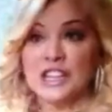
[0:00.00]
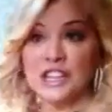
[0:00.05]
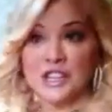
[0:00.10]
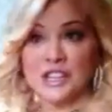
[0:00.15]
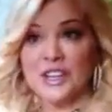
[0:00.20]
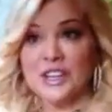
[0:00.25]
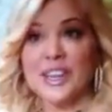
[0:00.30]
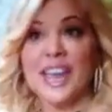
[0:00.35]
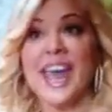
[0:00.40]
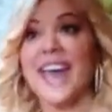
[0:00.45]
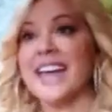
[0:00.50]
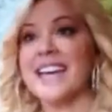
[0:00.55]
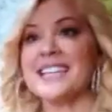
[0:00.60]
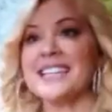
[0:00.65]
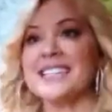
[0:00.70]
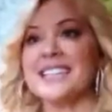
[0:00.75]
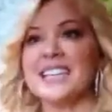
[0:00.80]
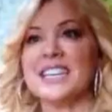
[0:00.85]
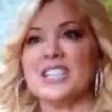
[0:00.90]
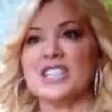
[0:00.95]
your case,
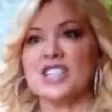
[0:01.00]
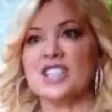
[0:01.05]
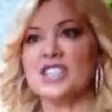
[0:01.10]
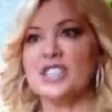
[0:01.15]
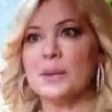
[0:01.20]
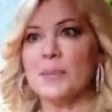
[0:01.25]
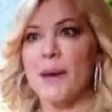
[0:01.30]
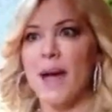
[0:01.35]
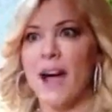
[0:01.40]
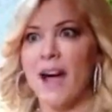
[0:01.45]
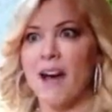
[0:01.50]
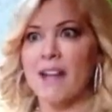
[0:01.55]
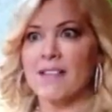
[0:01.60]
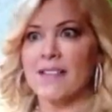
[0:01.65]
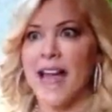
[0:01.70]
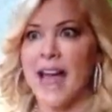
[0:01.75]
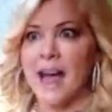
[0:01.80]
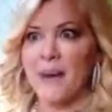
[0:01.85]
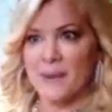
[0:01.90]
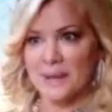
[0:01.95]
it's just about
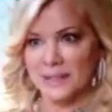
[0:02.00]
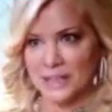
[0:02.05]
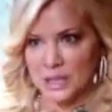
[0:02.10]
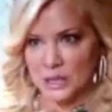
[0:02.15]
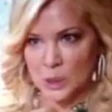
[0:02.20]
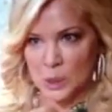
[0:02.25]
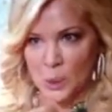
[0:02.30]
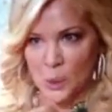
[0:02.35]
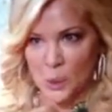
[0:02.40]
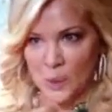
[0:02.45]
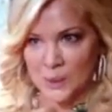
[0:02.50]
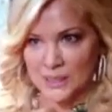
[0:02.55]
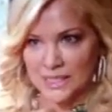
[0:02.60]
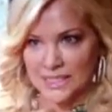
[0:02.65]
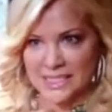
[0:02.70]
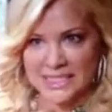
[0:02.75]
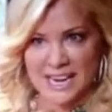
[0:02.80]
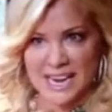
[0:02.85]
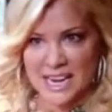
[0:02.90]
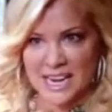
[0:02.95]
allowing the Lord to
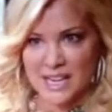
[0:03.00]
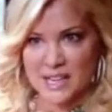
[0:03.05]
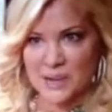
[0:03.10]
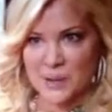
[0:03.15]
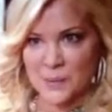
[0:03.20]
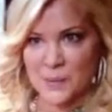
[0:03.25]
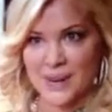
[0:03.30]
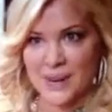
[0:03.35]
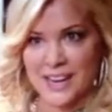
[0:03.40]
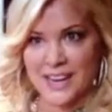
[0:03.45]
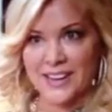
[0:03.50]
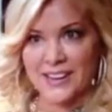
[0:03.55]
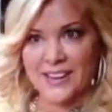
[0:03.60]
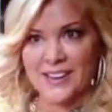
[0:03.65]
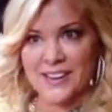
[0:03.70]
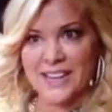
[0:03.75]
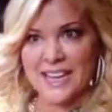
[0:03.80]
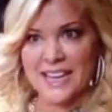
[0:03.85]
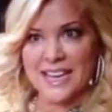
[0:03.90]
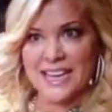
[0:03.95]
take your will
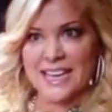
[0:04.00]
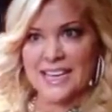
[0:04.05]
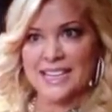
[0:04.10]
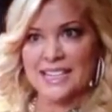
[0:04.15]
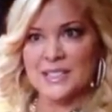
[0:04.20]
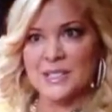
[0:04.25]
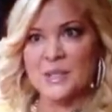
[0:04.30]
and